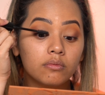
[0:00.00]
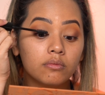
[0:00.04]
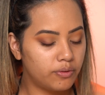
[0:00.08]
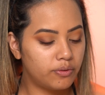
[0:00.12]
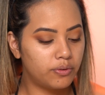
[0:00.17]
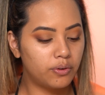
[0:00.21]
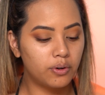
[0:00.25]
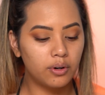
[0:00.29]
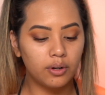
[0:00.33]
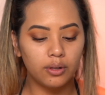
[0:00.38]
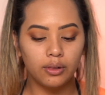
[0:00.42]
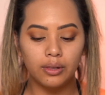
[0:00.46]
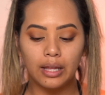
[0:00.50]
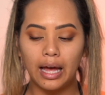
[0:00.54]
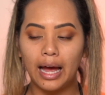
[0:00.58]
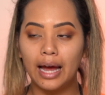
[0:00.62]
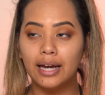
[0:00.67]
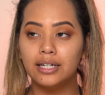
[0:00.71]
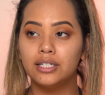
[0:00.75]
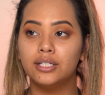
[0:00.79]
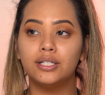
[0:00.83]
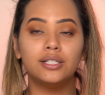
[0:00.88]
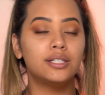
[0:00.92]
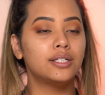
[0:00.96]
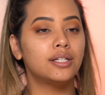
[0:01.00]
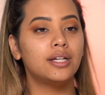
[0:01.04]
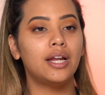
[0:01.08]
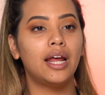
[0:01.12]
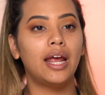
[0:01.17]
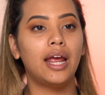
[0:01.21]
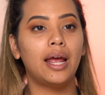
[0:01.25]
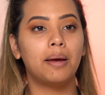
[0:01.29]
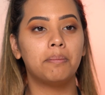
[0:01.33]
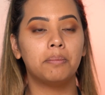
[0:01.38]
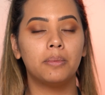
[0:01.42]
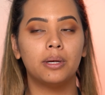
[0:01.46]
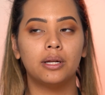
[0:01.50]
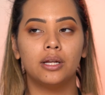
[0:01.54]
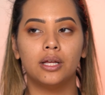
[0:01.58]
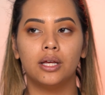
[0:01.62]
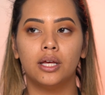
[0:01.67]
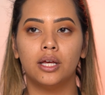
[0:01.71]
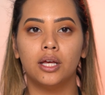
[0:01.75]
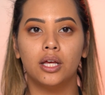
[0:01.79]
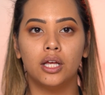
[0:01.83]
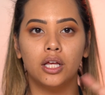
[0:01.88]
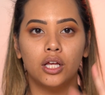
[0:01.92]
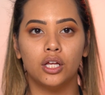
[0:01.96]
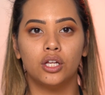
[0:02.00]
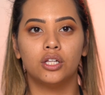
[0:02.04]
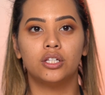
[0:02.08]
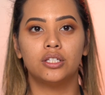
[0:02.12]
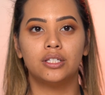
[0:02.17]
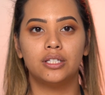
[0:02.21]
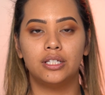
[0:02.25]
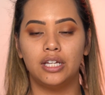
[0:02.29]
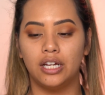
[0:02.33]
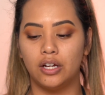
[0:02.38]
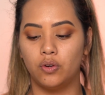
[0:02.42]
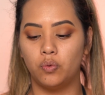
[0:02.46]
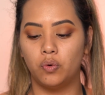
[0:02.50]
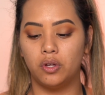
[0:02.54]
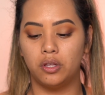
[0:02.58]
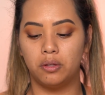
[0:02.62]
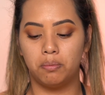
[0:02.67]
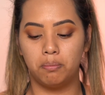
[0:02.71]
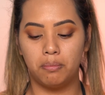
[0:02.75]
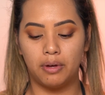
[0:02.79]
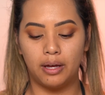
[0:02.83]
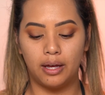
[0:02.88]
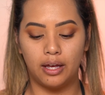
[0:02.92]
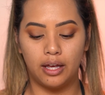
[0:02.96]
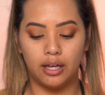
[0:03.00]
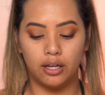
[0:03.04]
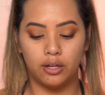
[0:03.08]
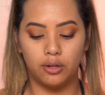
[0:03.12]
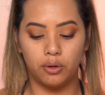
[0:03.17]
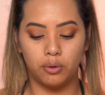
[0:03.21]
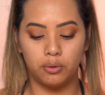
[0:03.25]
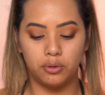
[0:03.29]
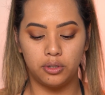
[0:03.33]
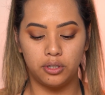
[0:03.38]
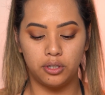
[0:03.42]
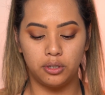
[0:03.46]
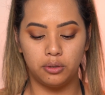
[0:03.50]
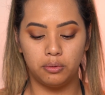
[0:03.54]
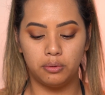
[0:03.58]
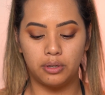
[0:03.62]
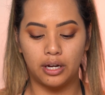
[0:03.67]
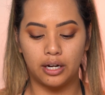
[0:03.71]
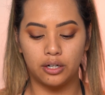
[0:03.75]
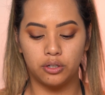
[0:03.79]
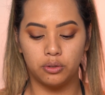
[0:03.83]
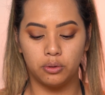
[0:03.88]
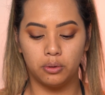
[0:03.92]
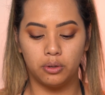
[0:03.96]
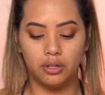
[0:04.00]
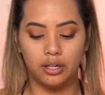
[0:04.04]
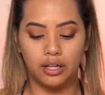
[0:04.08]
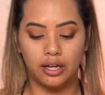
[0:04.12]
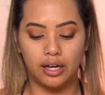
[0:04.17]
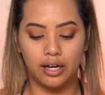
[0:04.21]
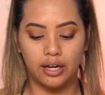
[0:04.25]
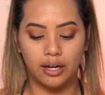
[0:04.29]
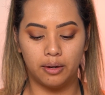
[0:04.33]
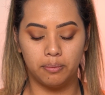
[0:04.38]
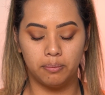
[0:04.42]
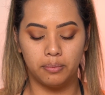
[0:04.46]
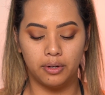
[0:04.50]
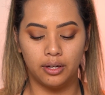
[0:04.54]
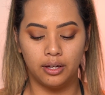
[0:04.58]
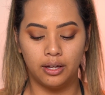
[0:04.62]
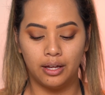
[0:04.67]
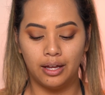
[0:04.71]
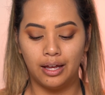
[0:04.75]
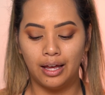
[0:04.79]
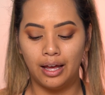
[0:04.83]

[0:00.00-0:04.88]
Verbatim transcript: For lashes today, I'm gonna stick with my go-to Natural Glam